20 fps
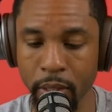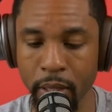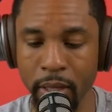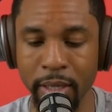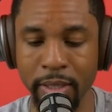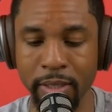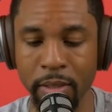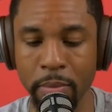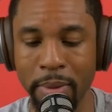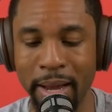
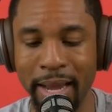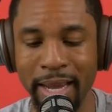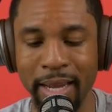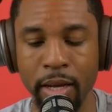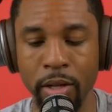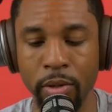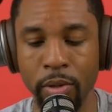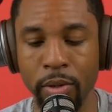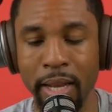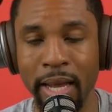It's a
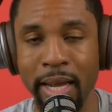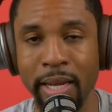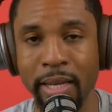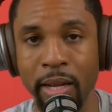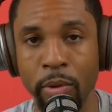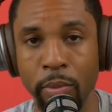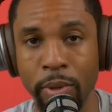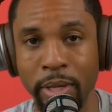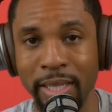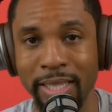bicolor light,
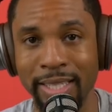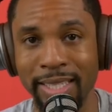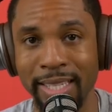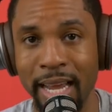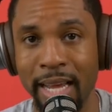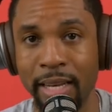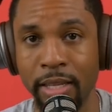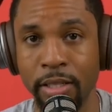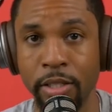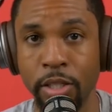and we
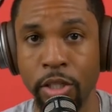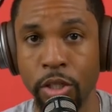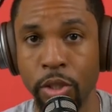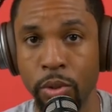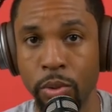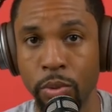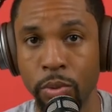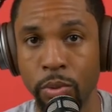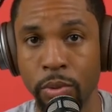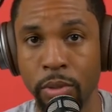decided to
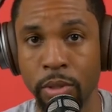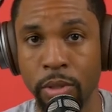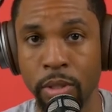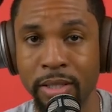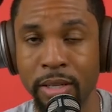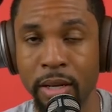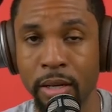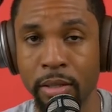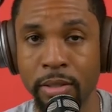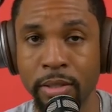use
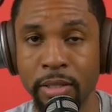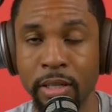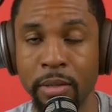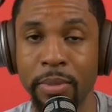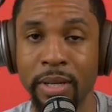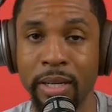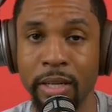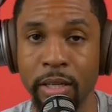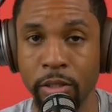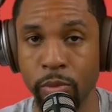tungsten
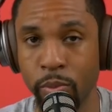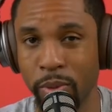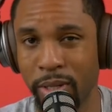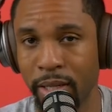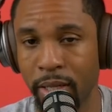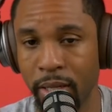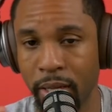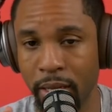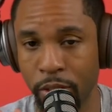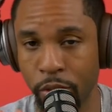because
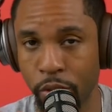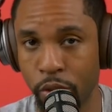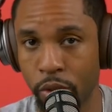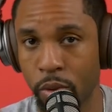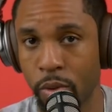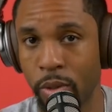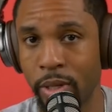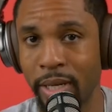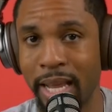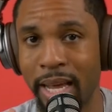we
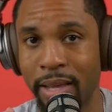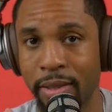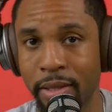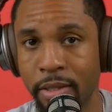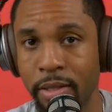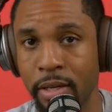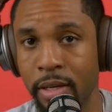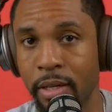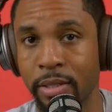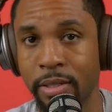enjoyed how the
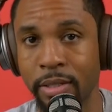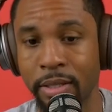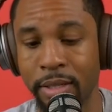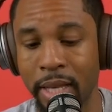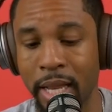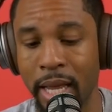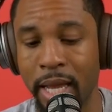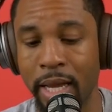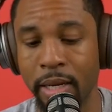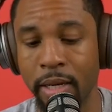tungsten
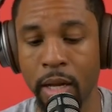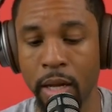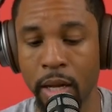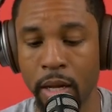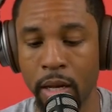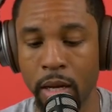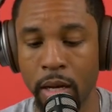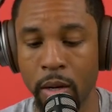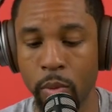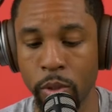light
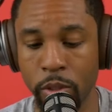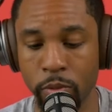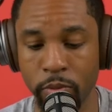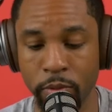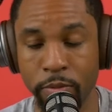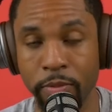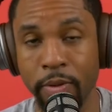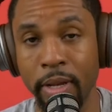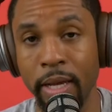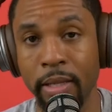uh, was
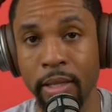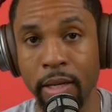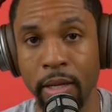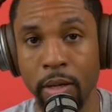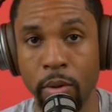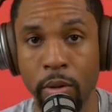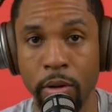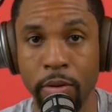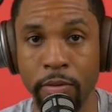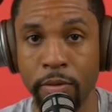
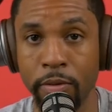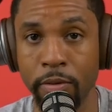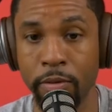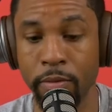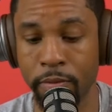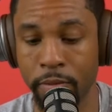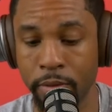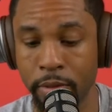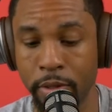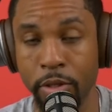reflecting off
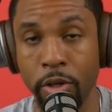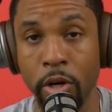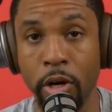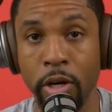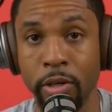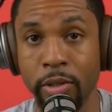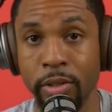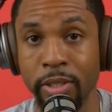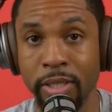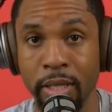of the
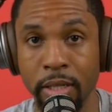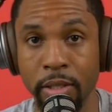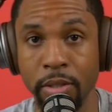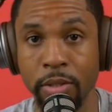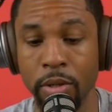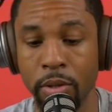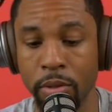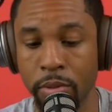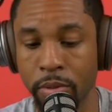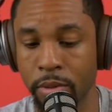darker skin
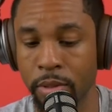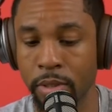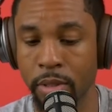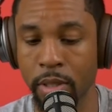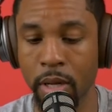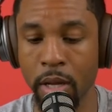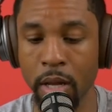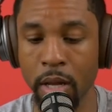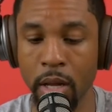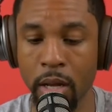tones.
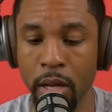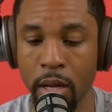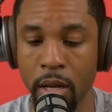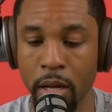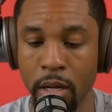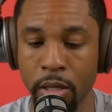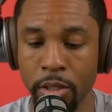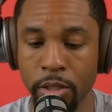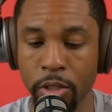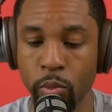
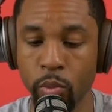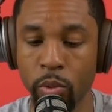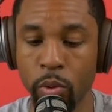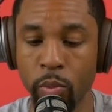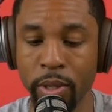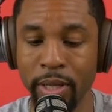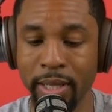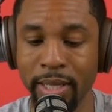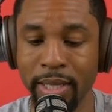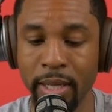Uh, so what
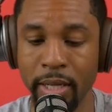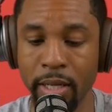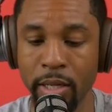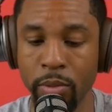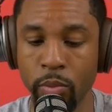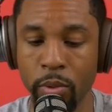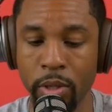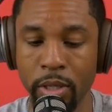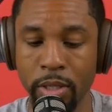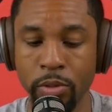we
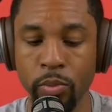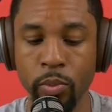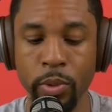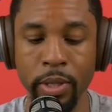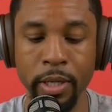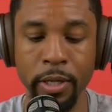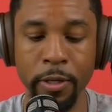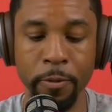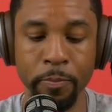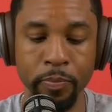did was
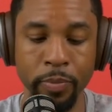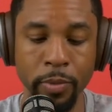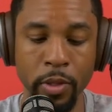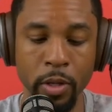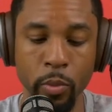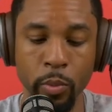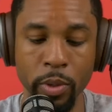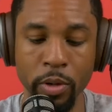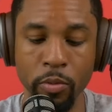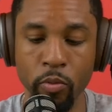we
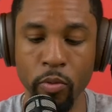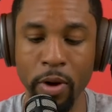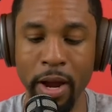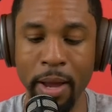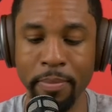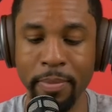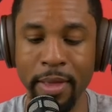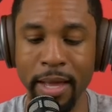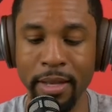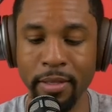we
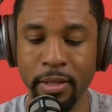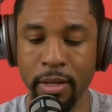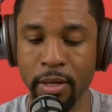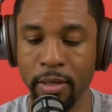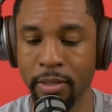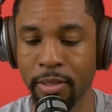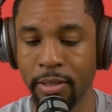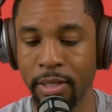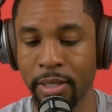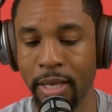wrapped that
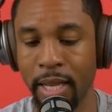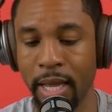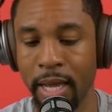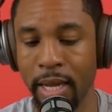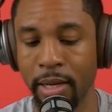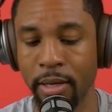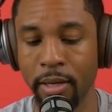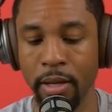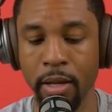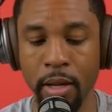tungsten
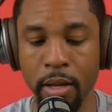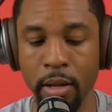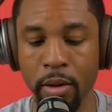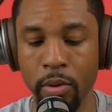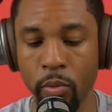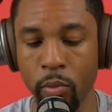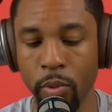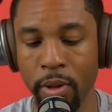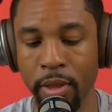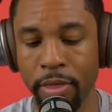light
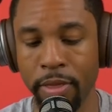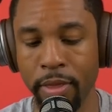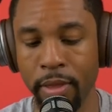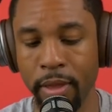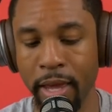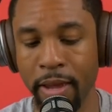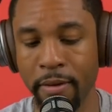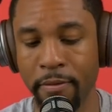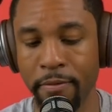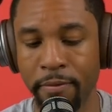with
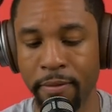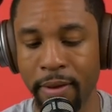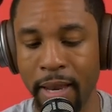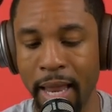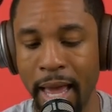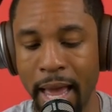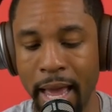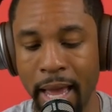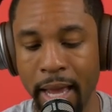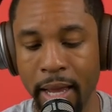a
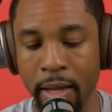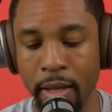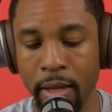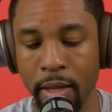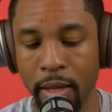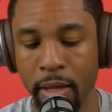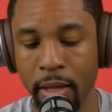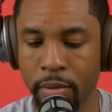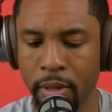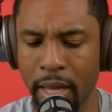flag.
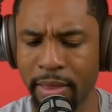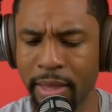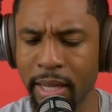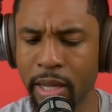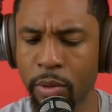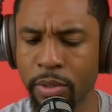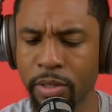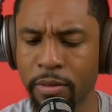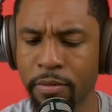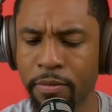I
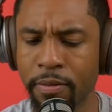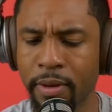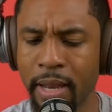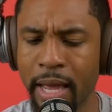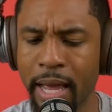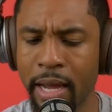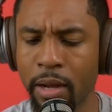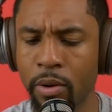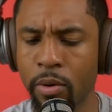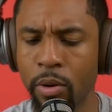think it was a
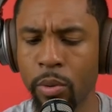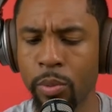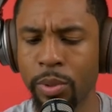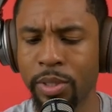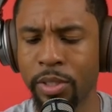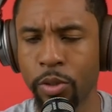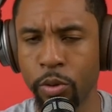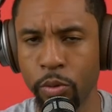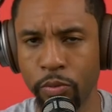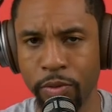flag or it
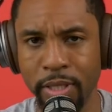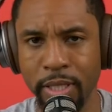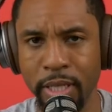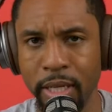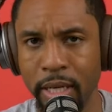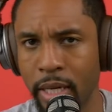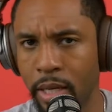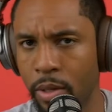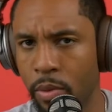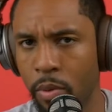was
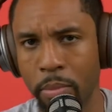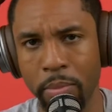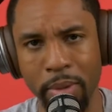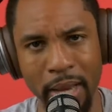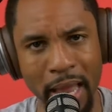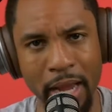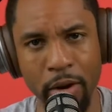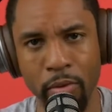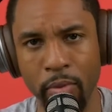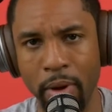duvetine or
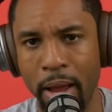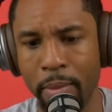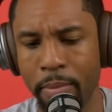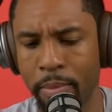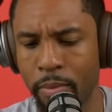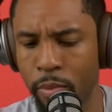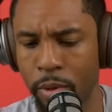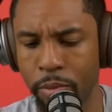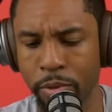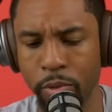black wrap.
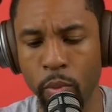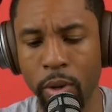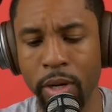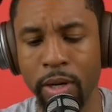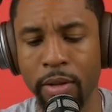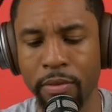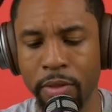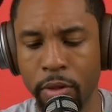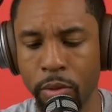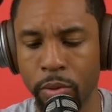It was one
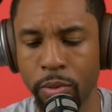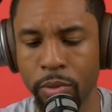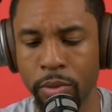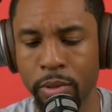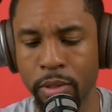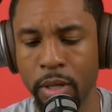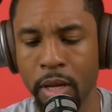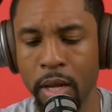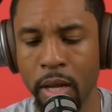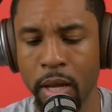of
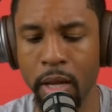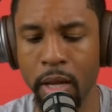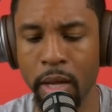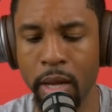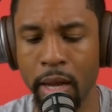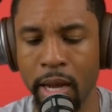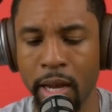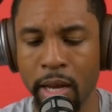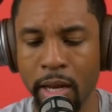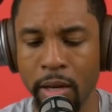those
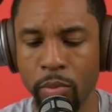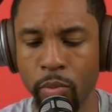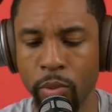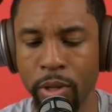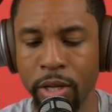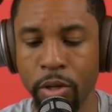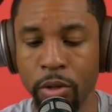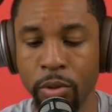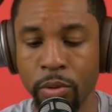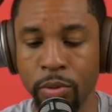and
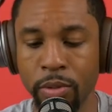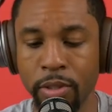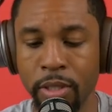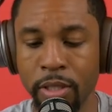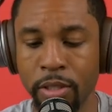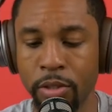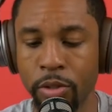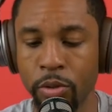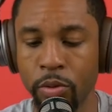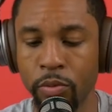we used
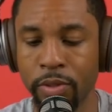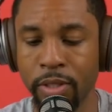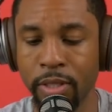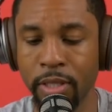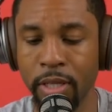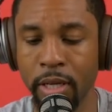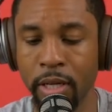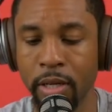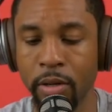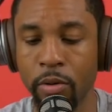this
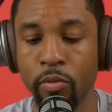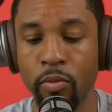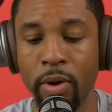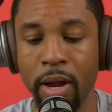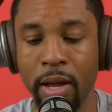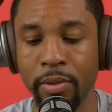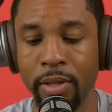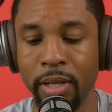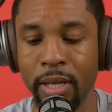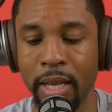duvetine
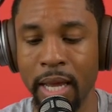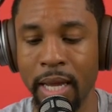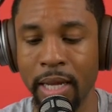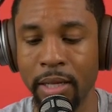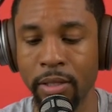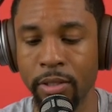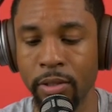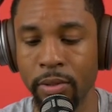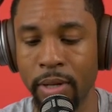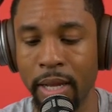around the
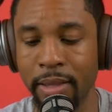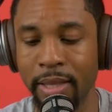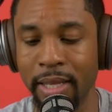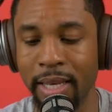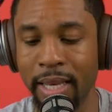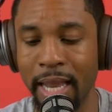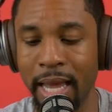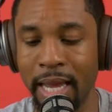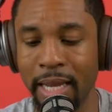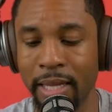light so that the
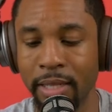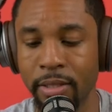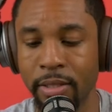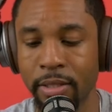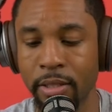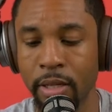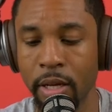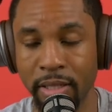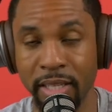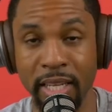
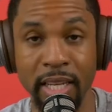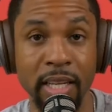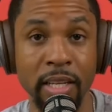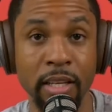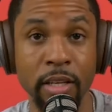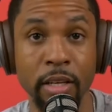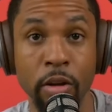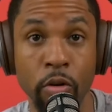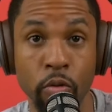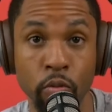lights
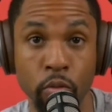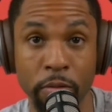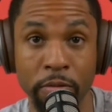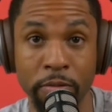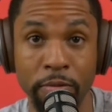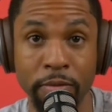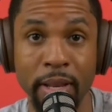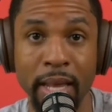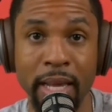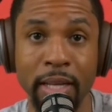didn't
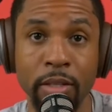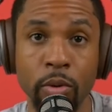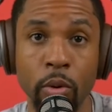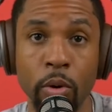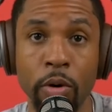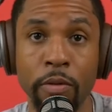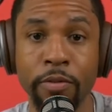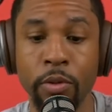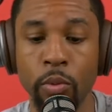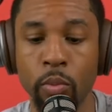reflect
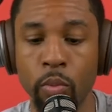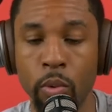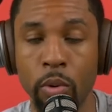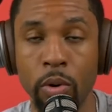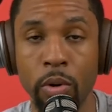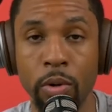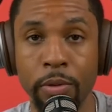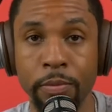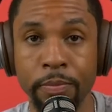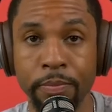off the
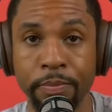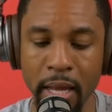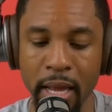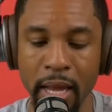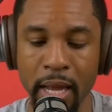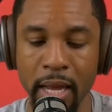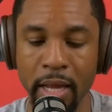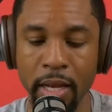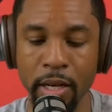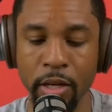wall
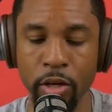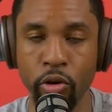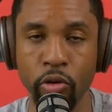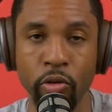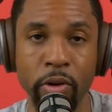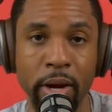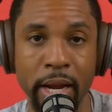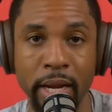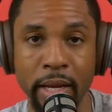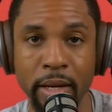and
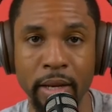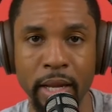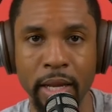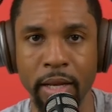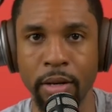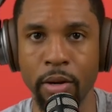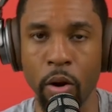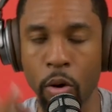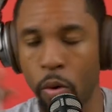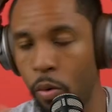create
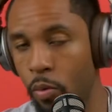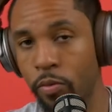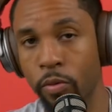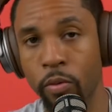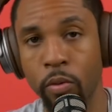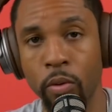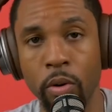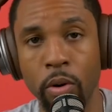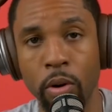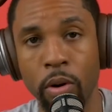an
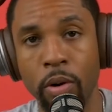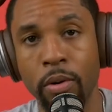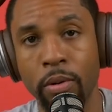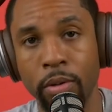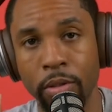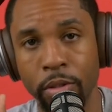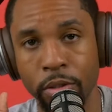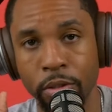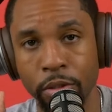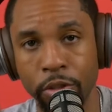overall
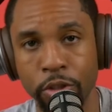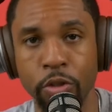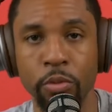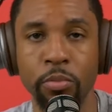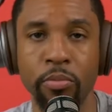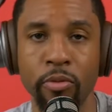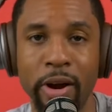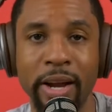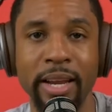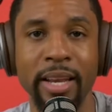too
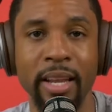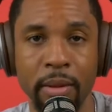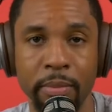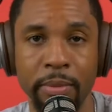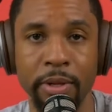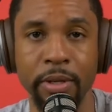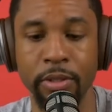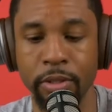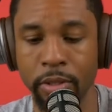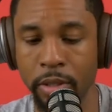bright
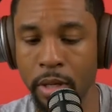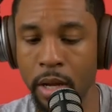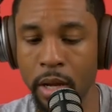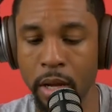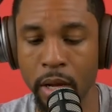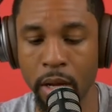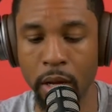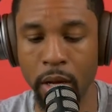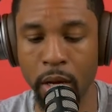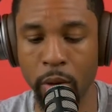image.
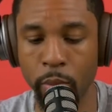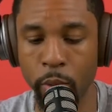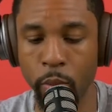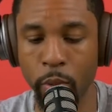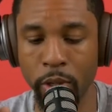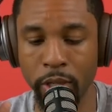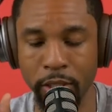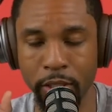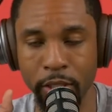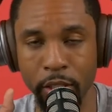Uh, we
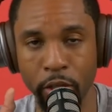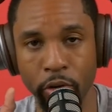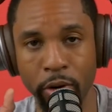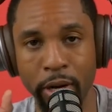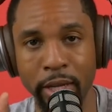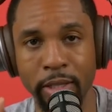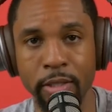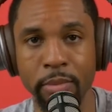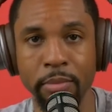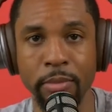wanted to
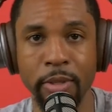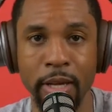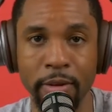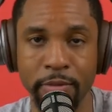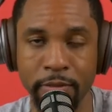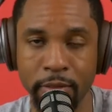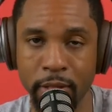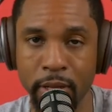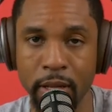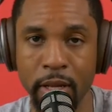create some
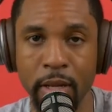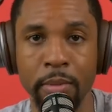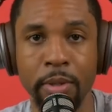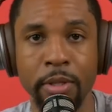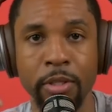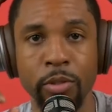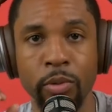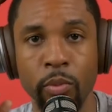depth to the image.